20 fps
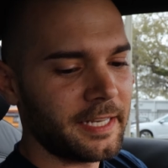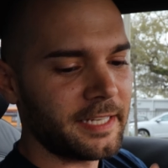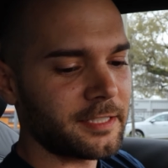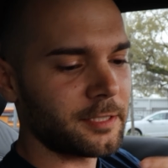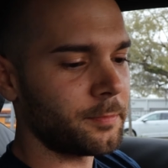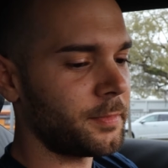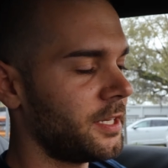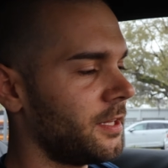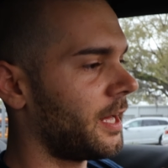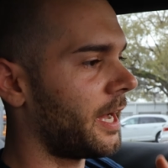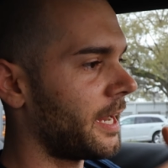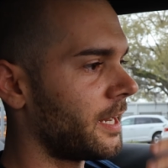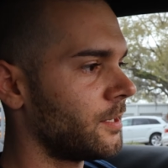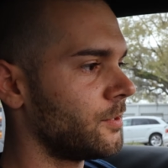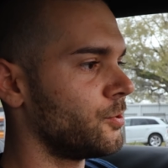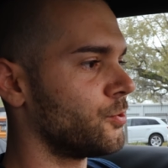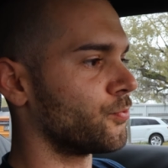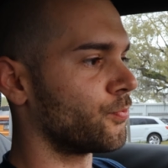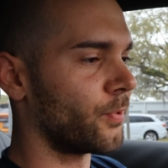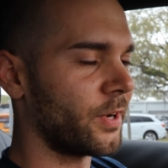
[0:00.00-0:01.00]
need to be
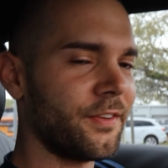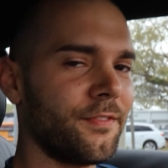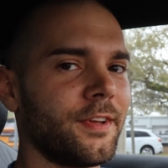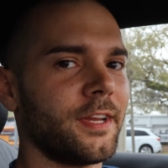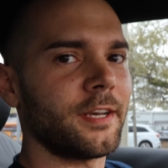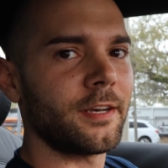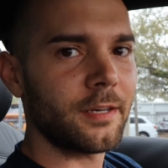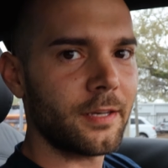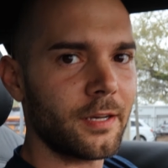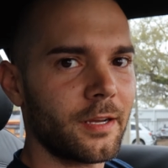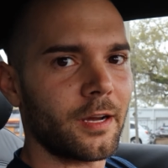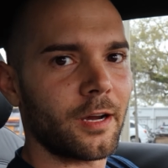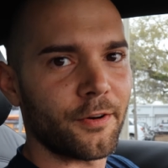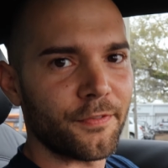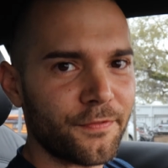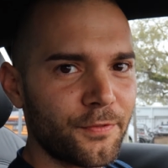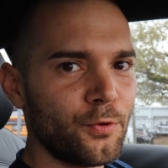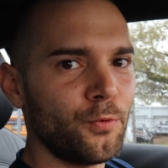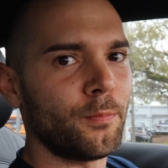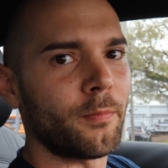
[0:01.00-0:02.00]
like driven a
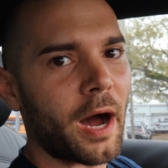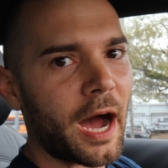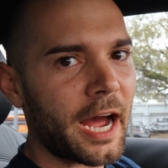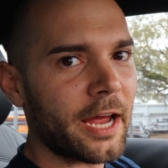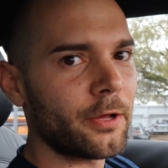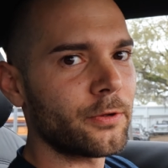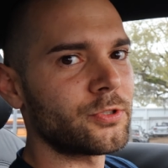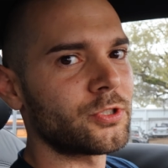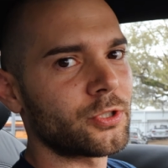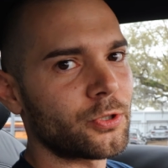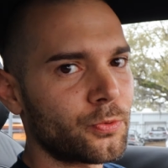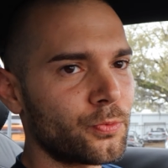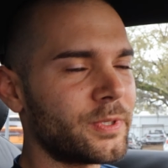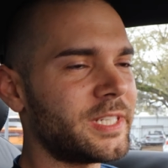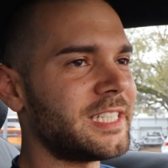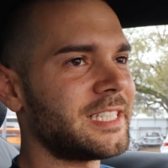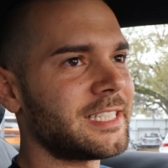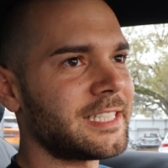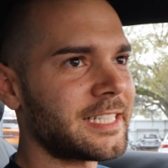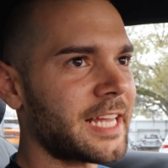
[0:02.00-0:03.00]
few miles to
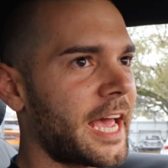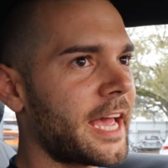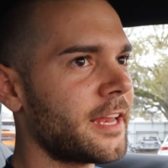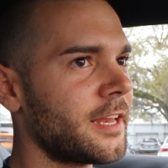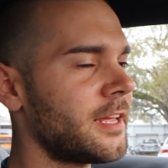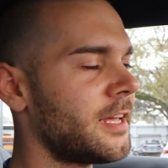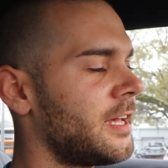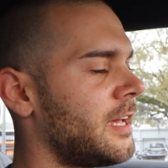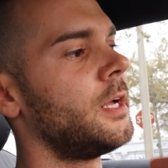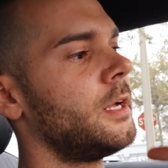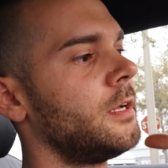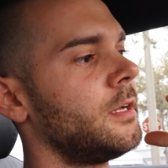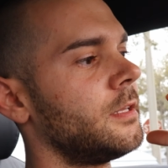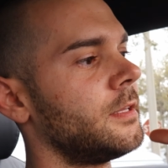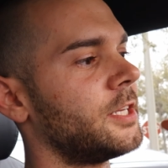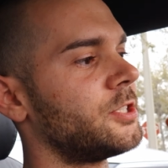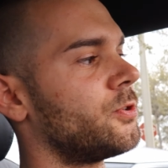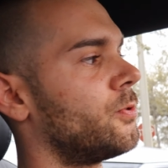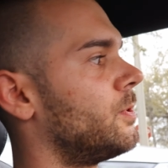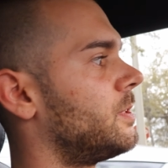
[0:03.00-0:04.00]
reset.
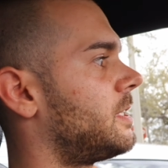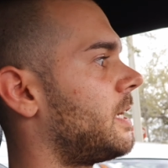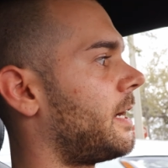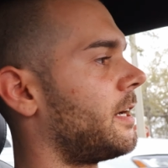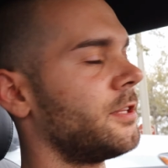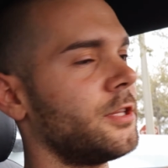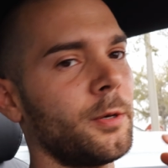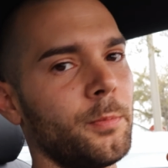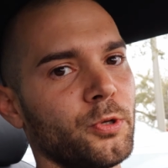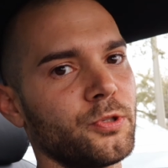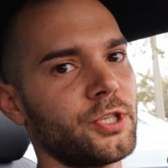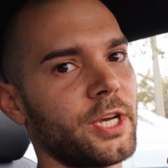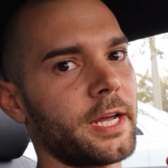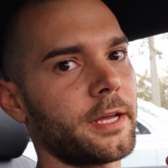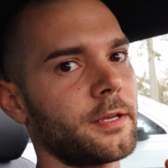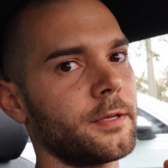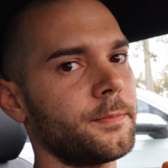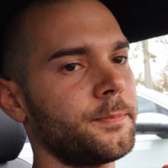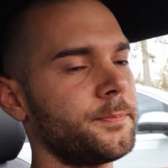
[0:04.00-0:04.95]
Let's go inside and double check.